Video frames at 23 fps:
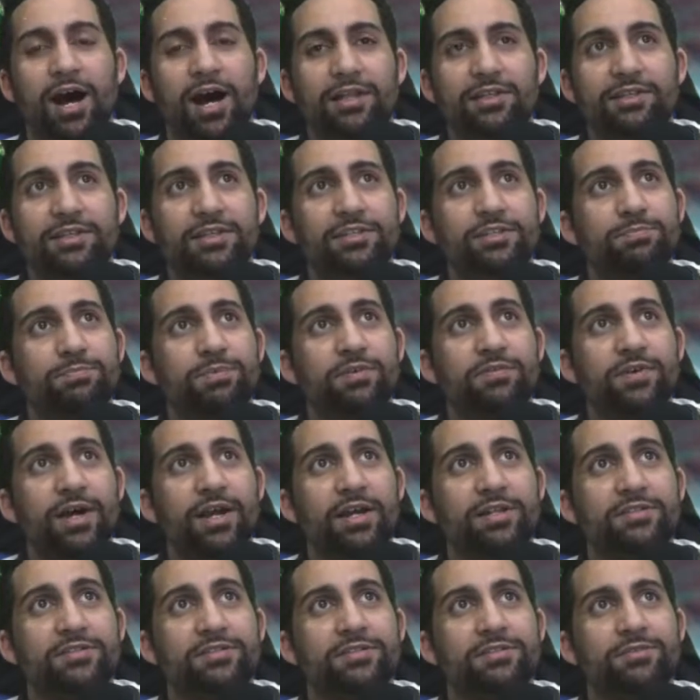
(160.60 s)
this
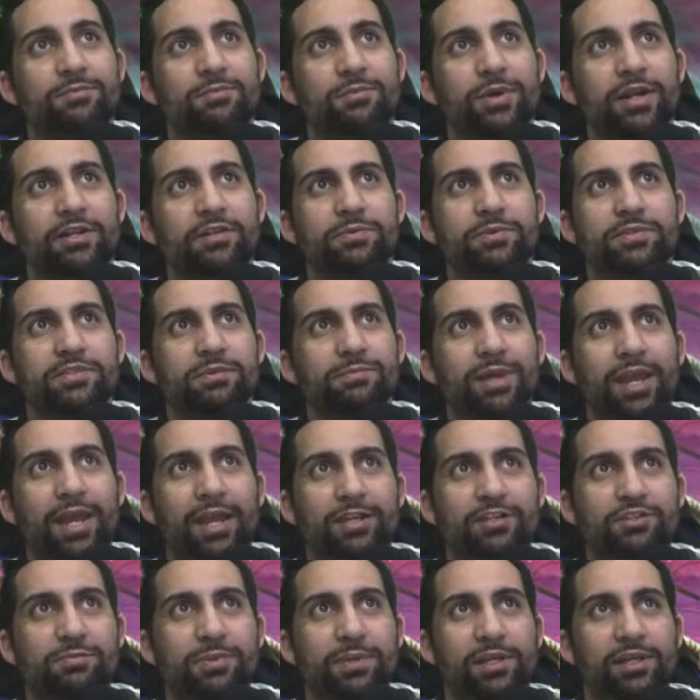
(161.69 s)
provides red with some
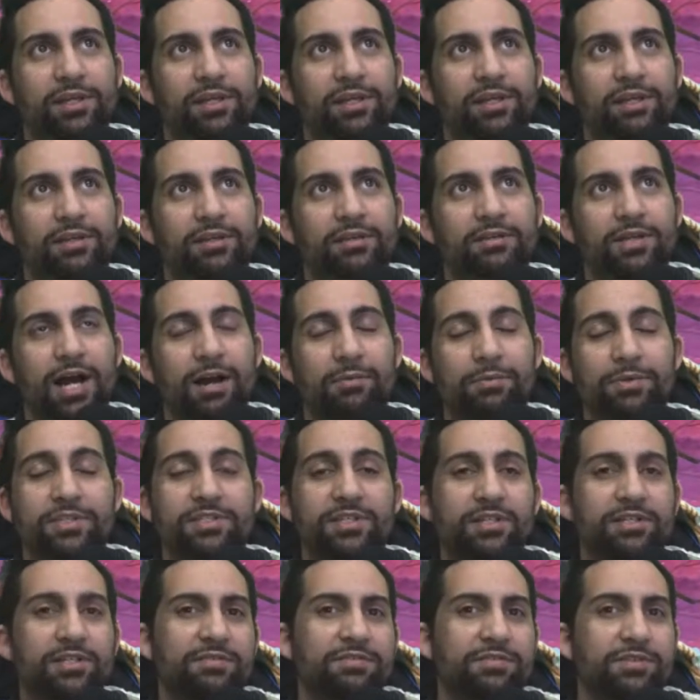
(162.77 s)
HP. I would
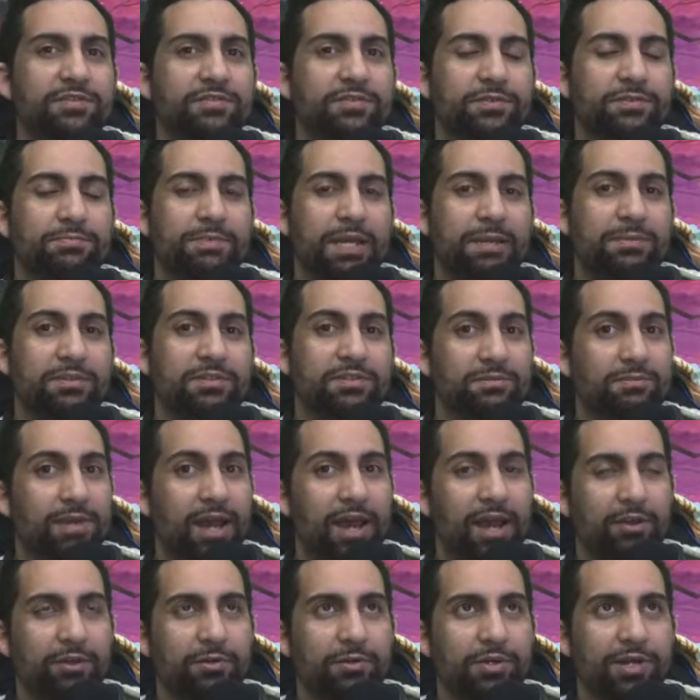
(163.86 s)
say definitely maybe some
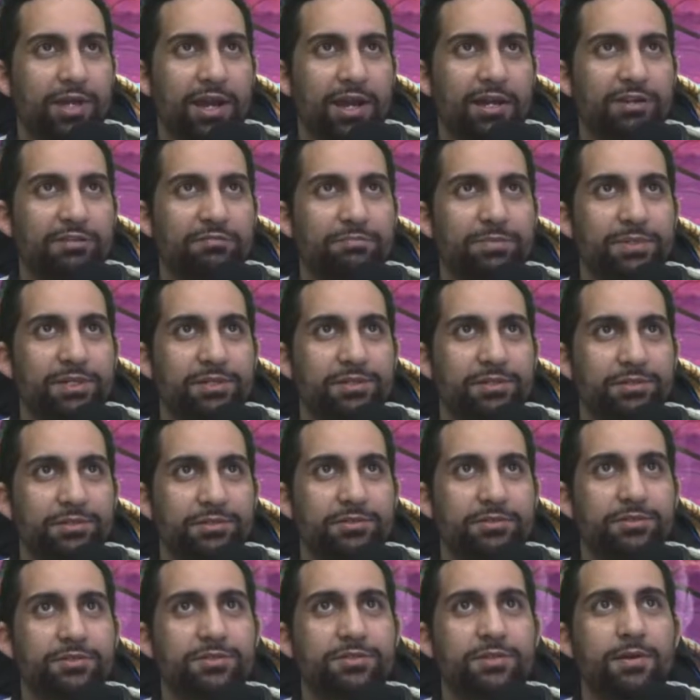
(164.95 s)
aggro kind of
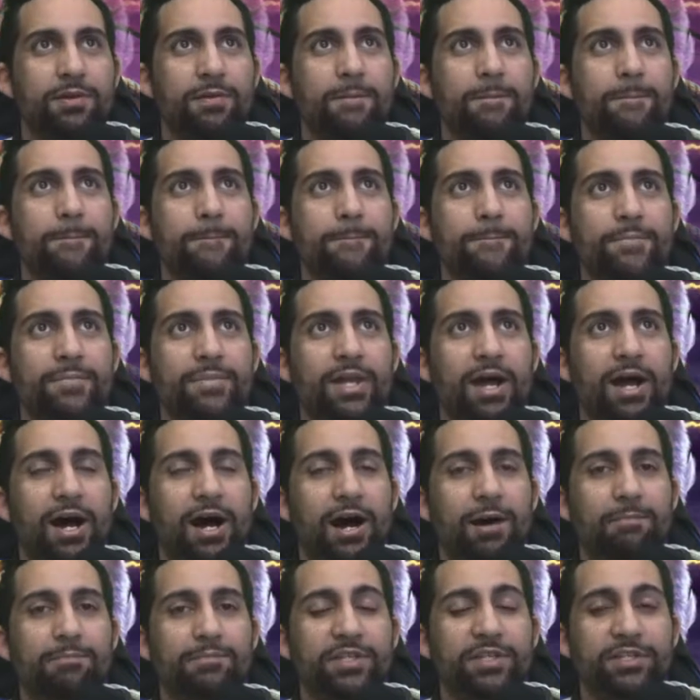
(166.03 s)
builds.
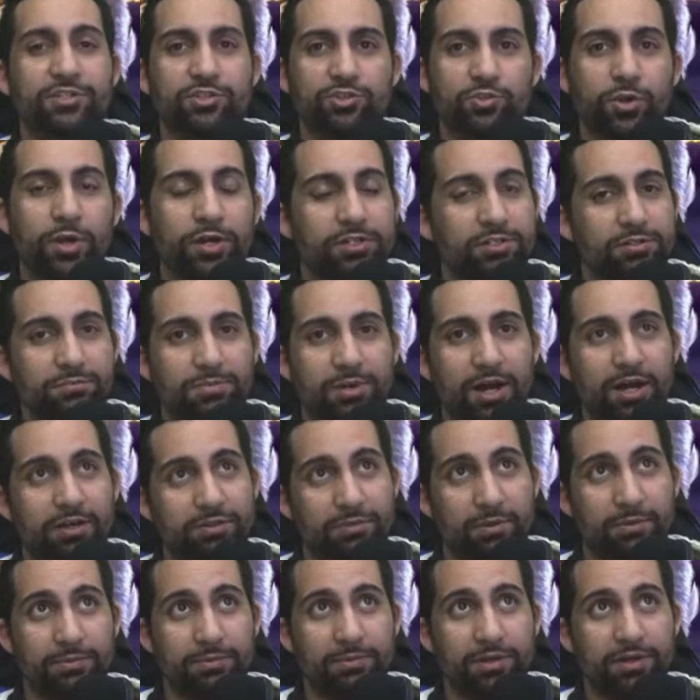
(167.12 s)
The destruction part is
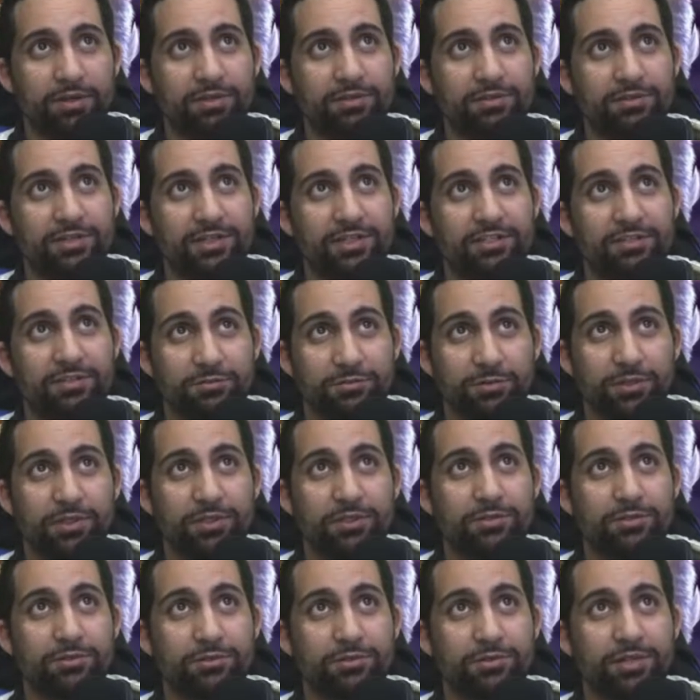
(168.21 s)
probably is a really
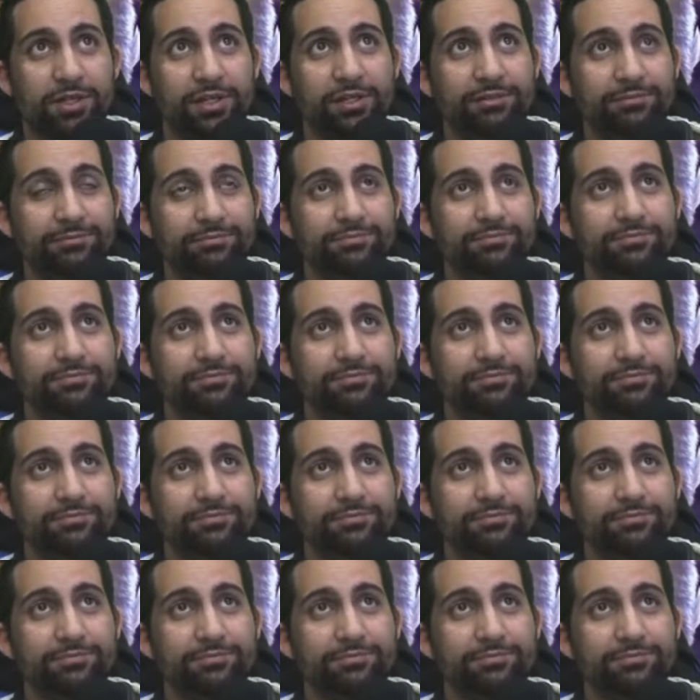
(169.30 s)
cool thing.